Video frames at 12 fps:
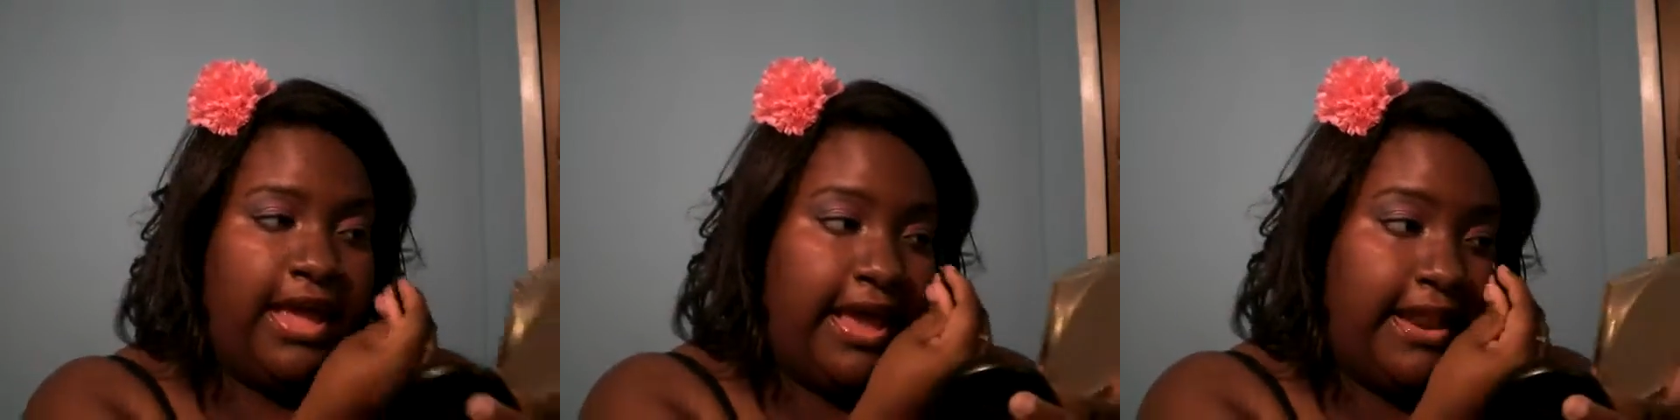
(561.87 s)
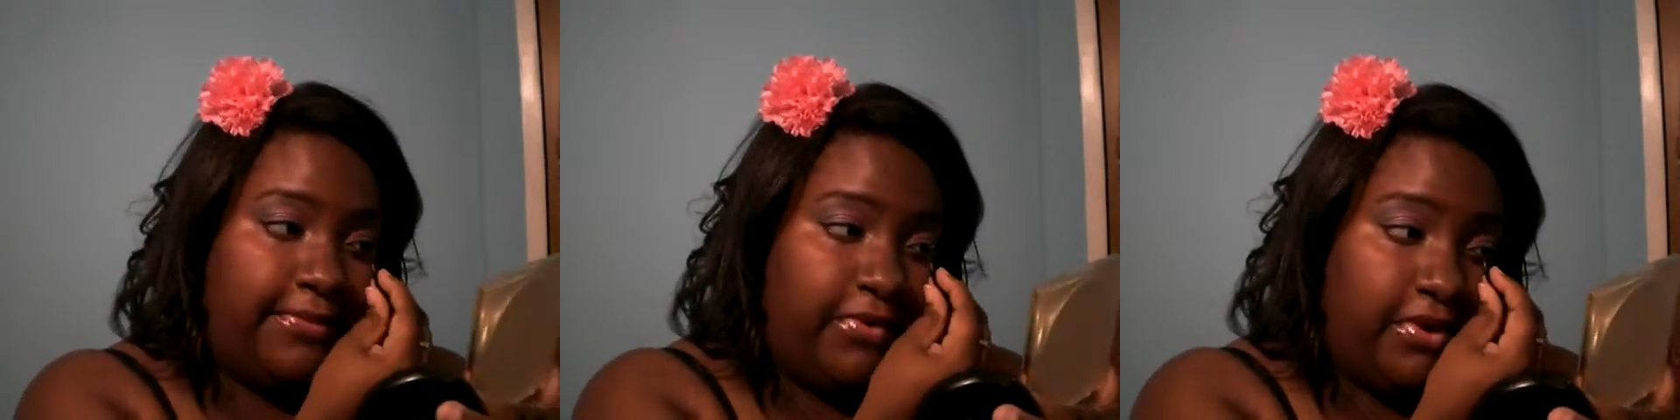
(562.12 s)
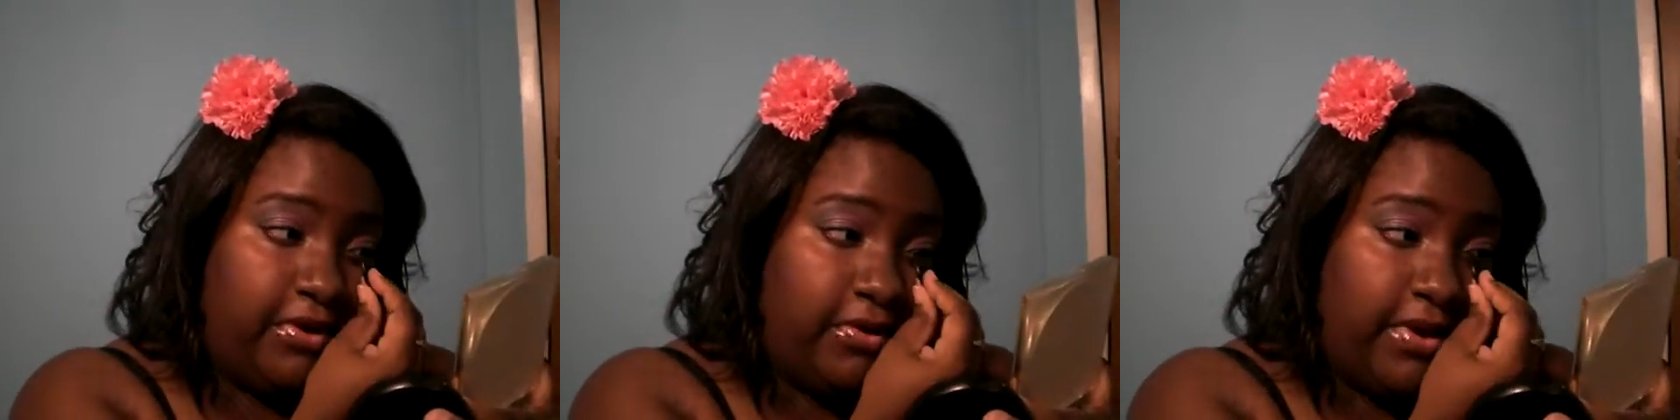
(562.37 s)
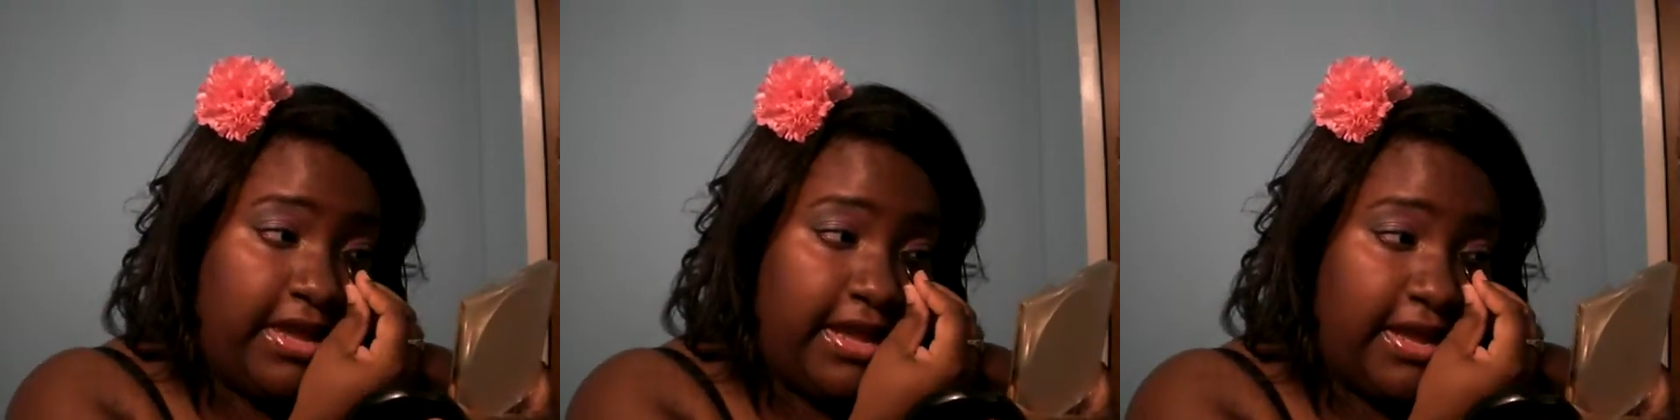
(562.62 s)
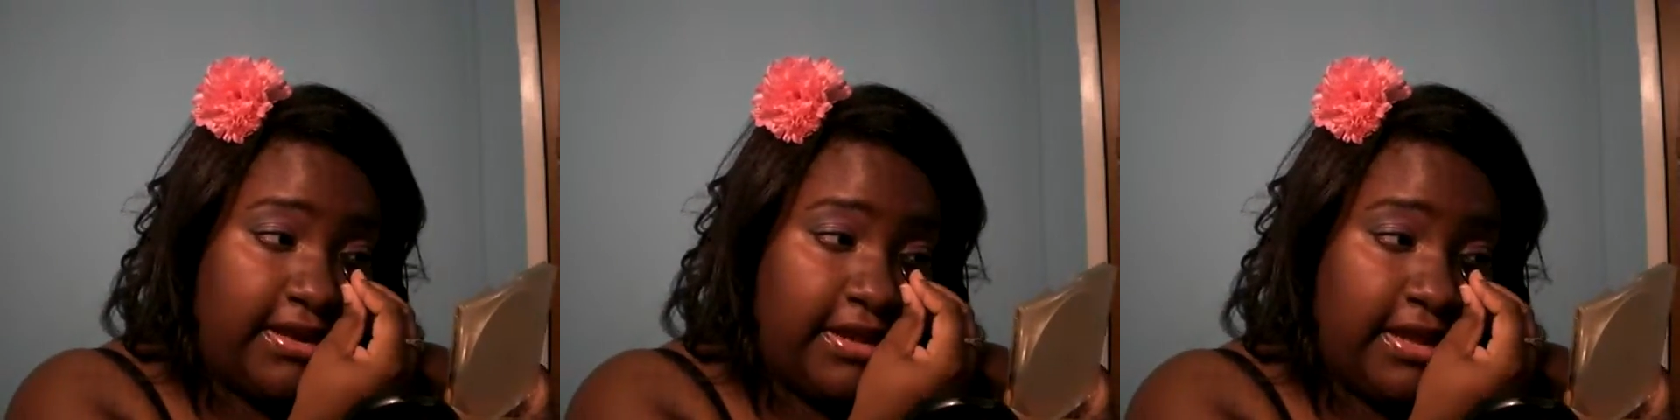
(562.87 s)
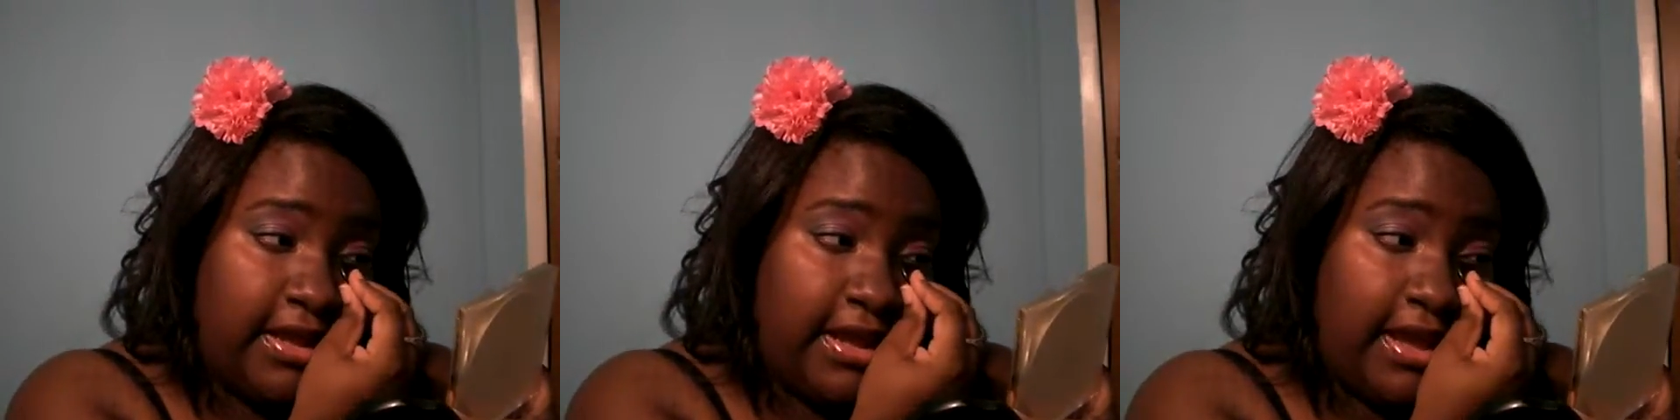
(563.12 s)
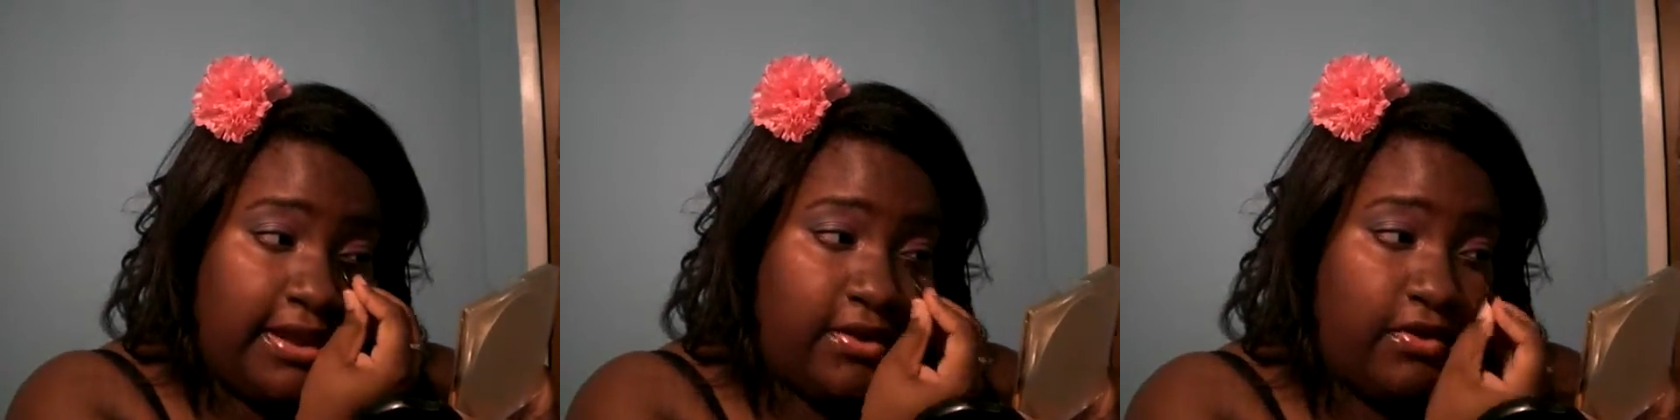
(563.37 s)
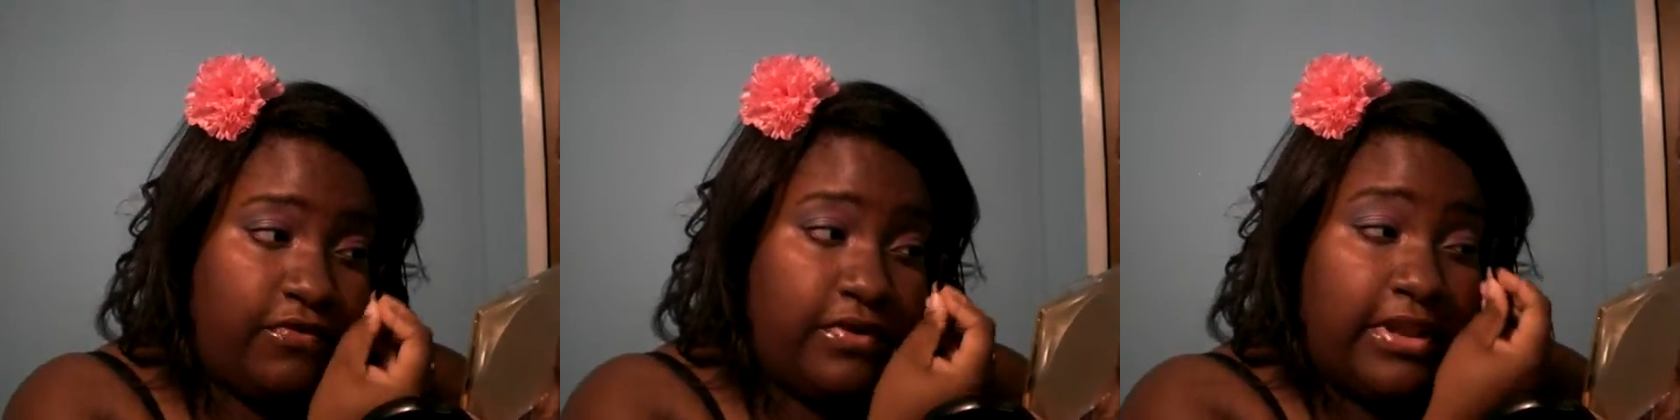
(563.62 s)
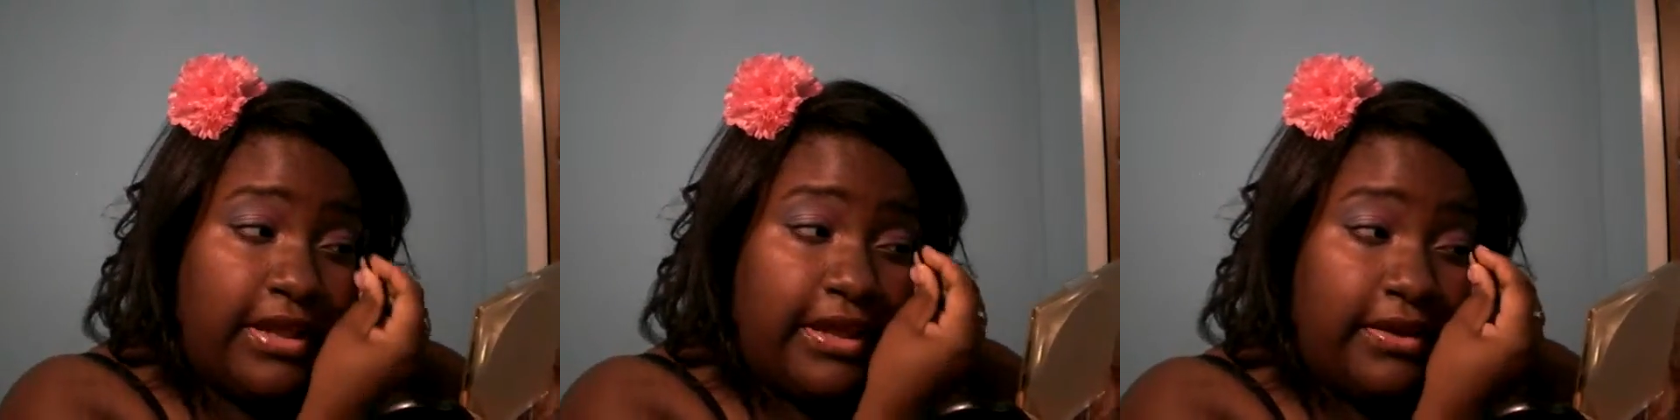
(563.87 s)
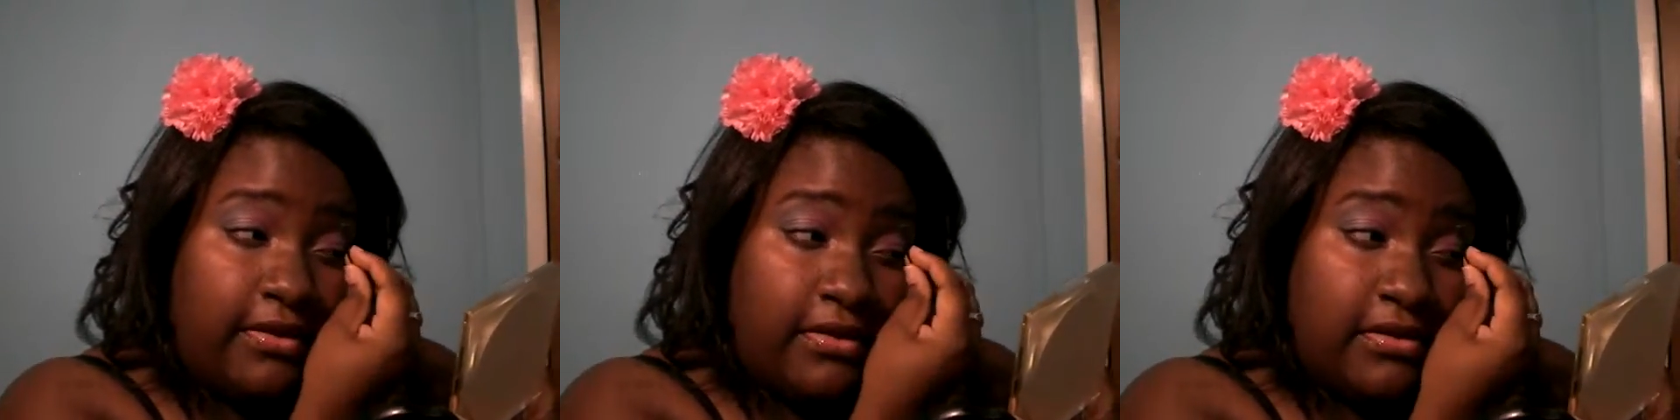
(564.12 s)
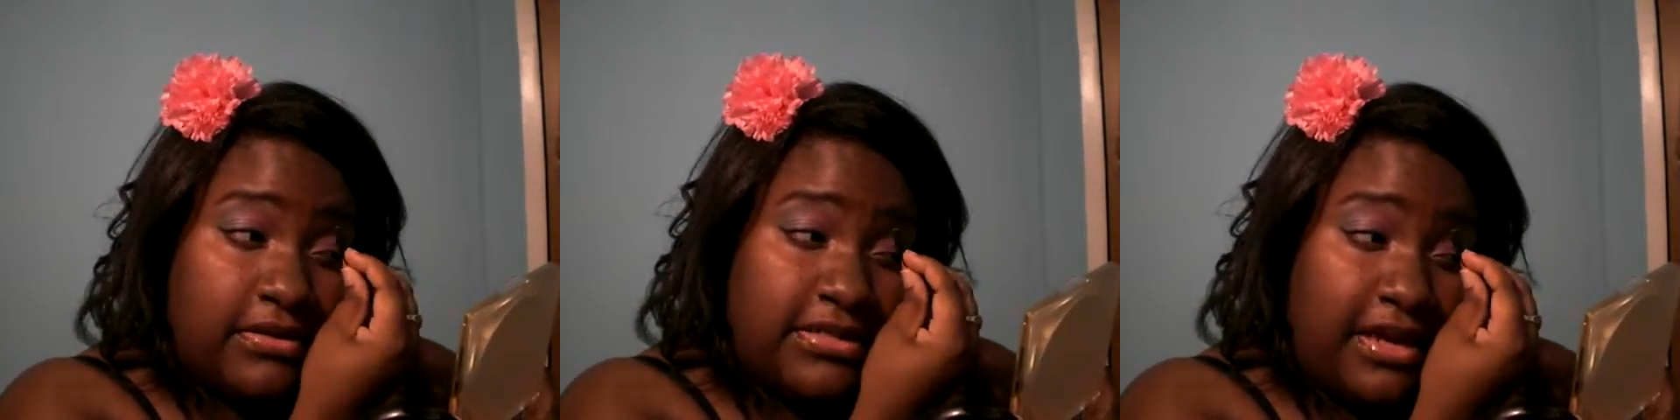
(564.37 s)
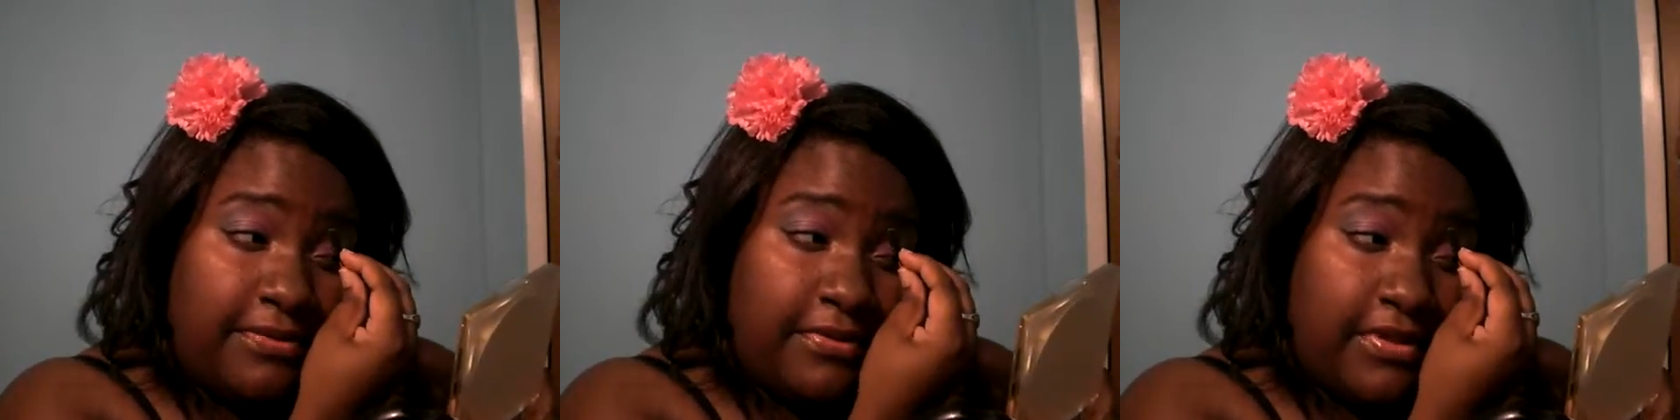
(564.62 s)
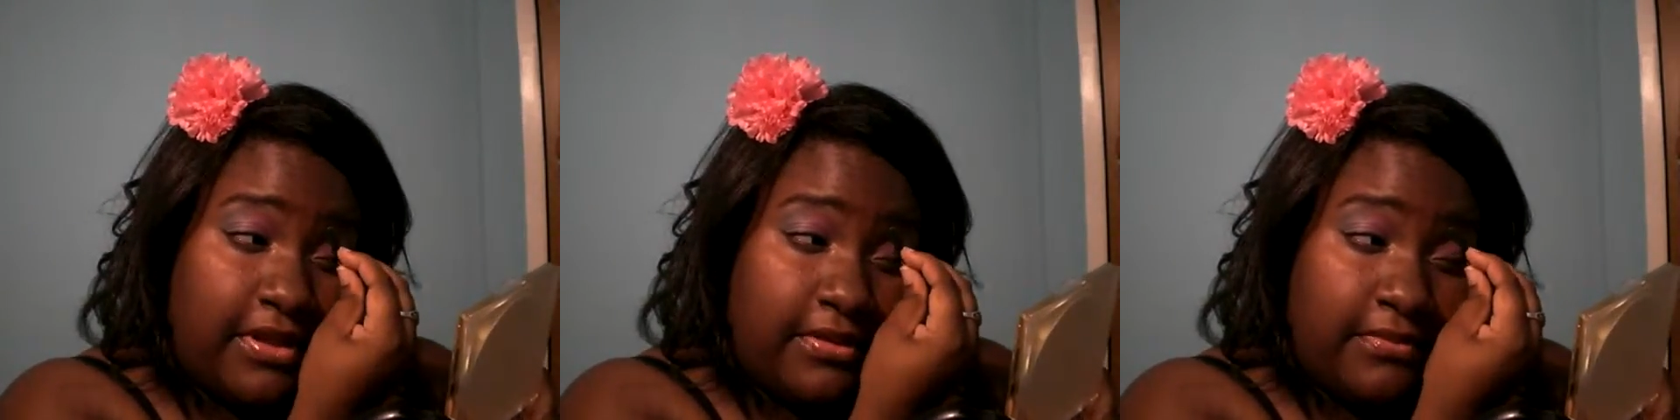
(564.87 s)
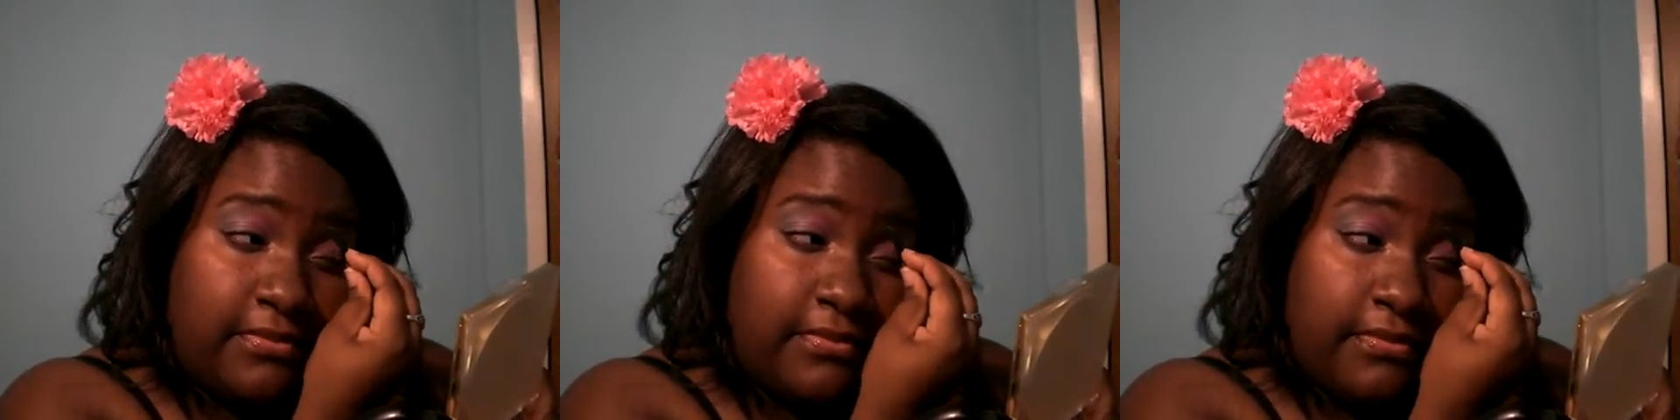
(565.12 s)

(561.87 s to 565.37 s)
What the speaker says: and I'm going to go ahead and overlay on top of that.